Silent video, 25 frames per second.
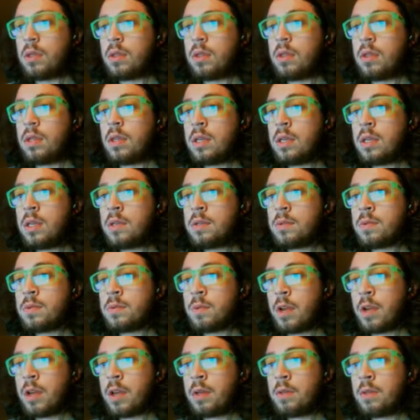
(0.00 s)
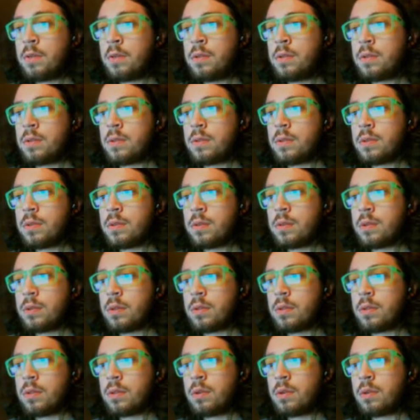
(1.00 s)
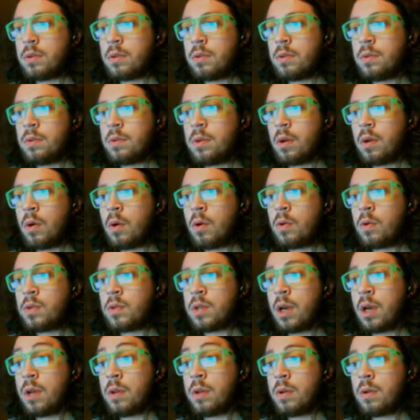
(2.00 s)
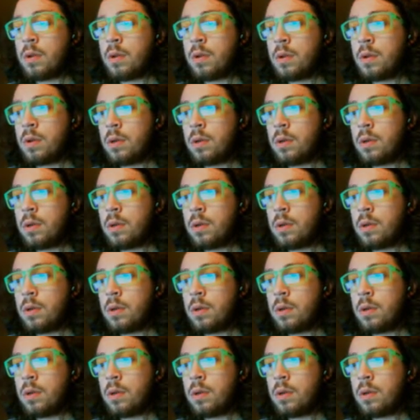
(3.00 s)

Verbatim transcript: These rails, the screw, the holes under